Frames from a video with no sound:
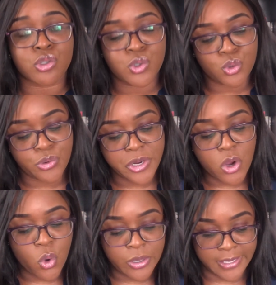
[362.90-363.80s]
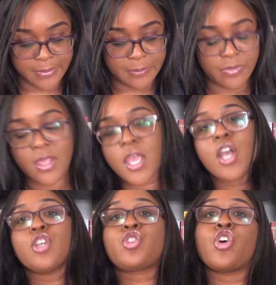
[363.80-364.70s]
story, okay,
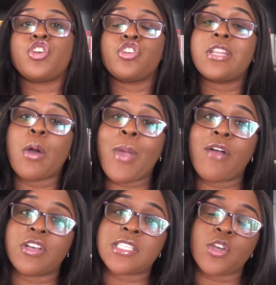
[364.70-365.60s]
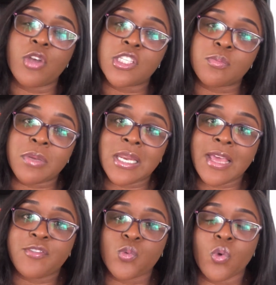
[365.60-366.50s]
so you know that we're obviously going to be
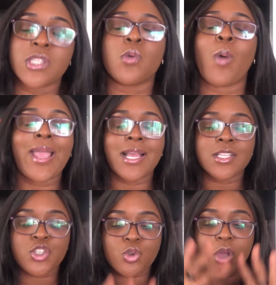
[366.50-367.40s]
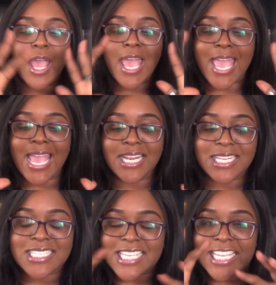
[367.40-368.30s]
left wanting. Why can't you end
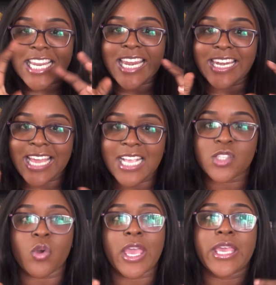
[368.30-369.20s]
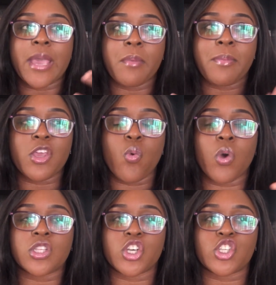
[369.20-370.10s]
it in a nice, okay, yeah, maybe you
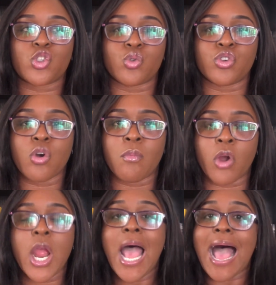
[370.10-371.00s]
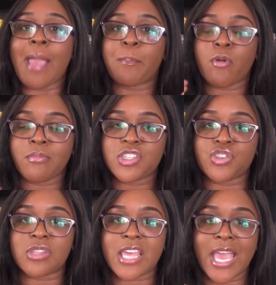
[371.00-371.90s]
want us to know more. I promise you,
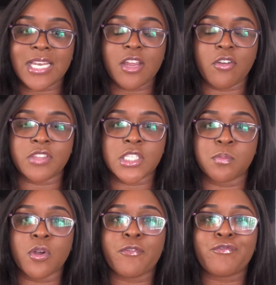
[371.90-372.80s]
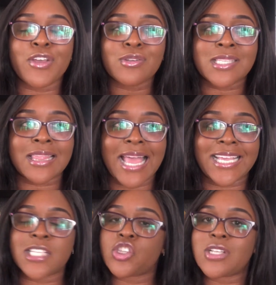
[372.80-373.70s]
the ending of this book feels like
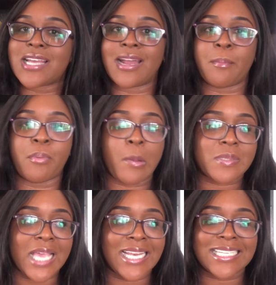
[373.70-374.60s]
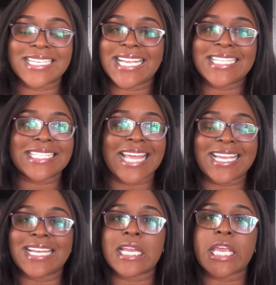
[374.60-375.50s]
it's not an abrupt ending, it's like
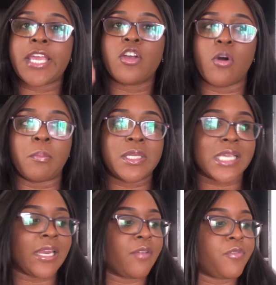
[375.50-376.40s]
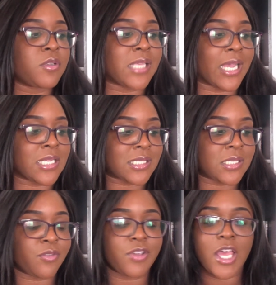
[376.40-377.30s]
an incomplete ending. It feels like as
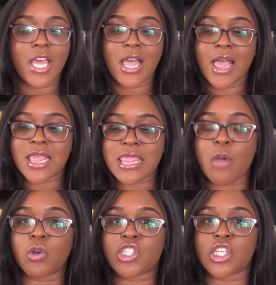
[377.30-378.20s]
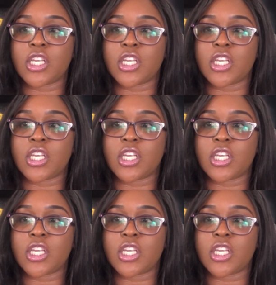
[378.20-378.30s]
if there was